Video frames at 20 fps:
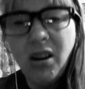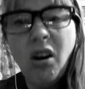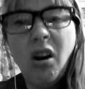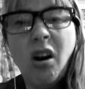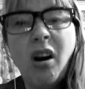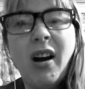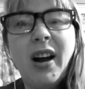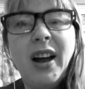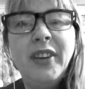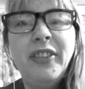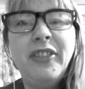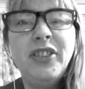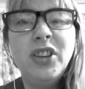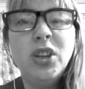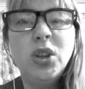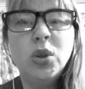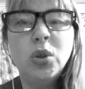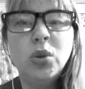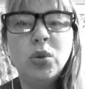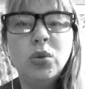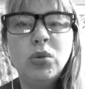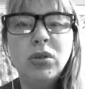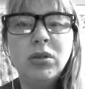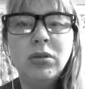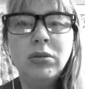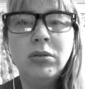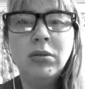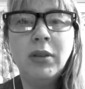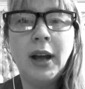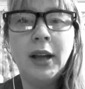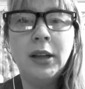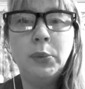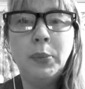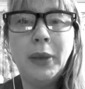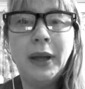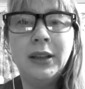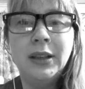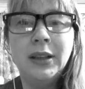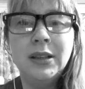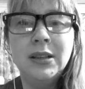I feel
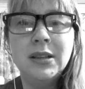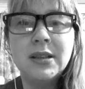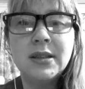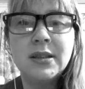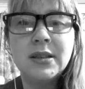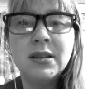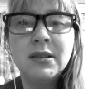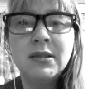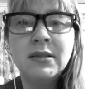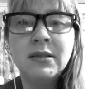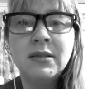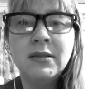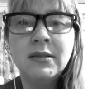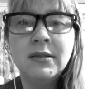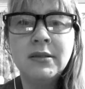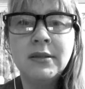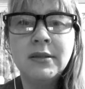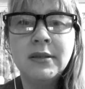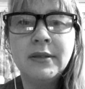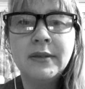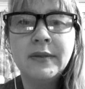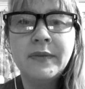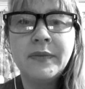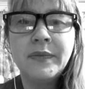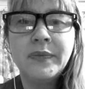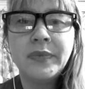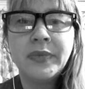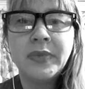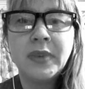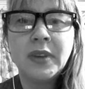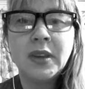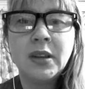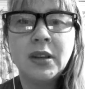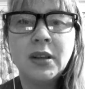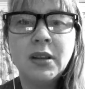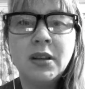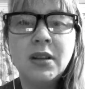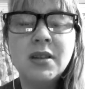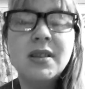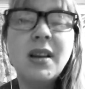unbalanced,
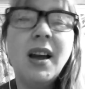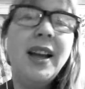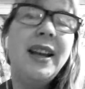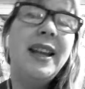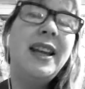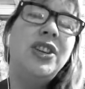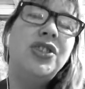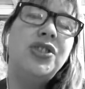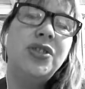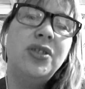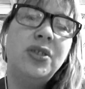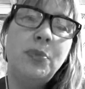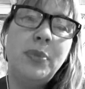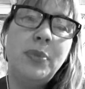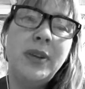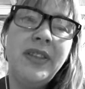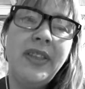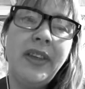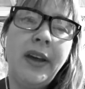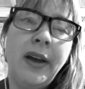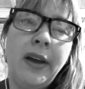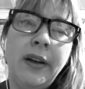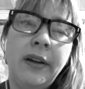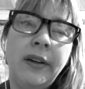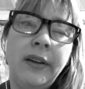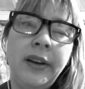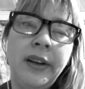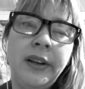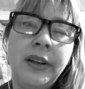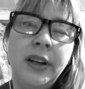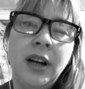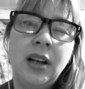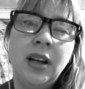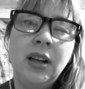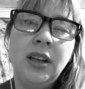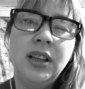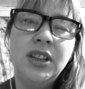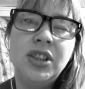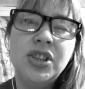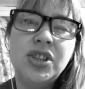because I need you to be there in an
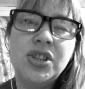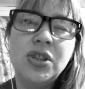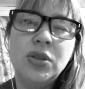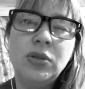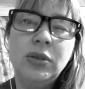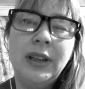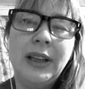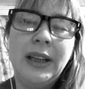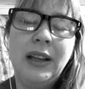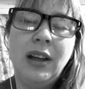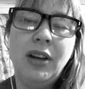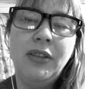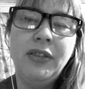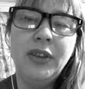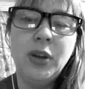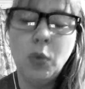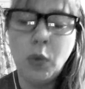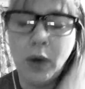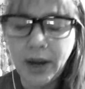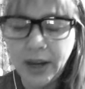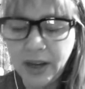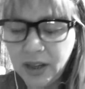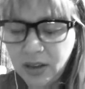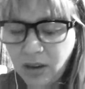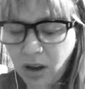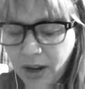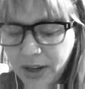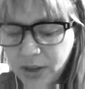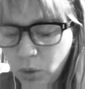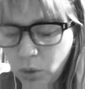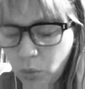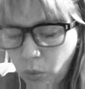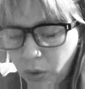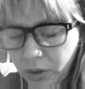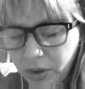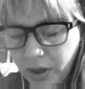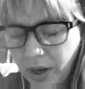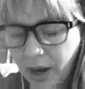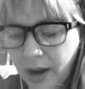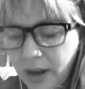unconditionally loving way, and I don't want
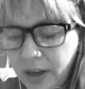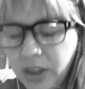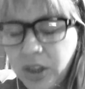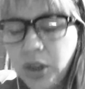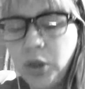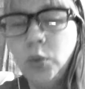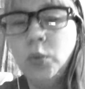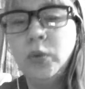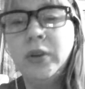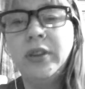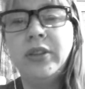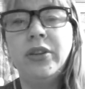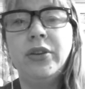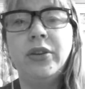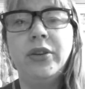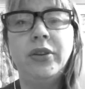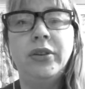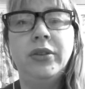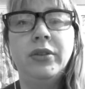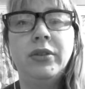to argue with you,